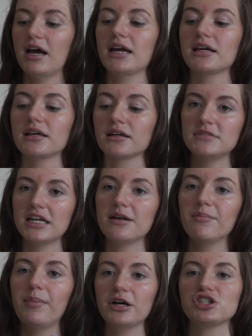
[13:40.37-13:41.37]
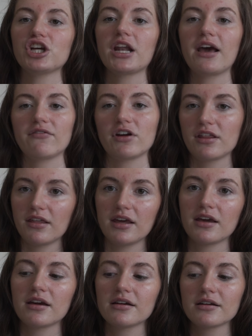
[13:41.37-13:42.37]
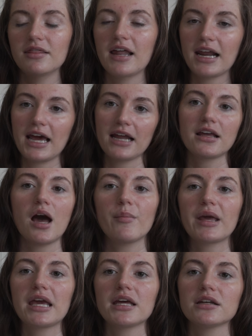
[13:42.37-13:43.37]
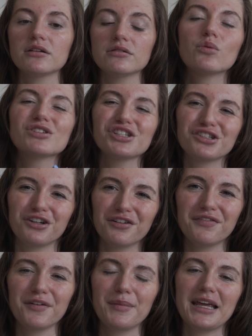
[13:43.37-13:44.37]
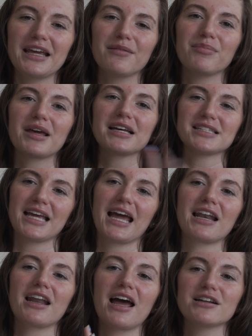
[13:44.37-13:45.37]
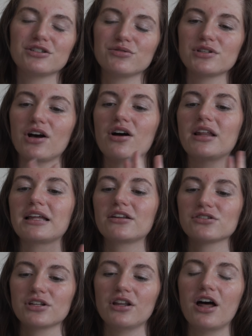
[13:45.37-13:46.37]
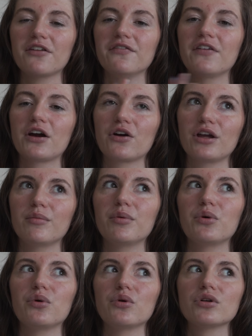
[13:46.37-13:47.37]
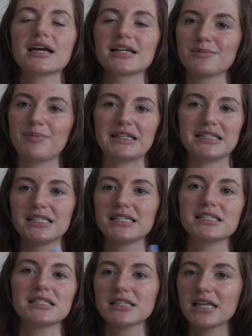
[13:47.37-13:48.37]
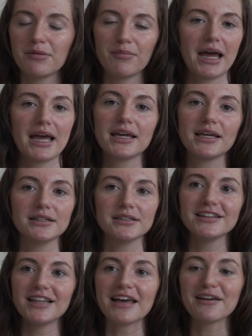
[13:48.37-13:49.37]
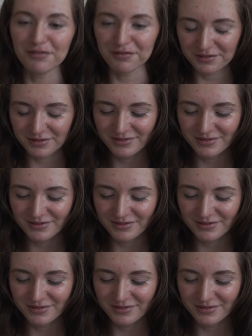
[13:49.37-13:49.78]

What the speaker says: I didn't budget everything that I had coming in, which is good for me because again, as you saw, like there's a lot of variable expenses in my life.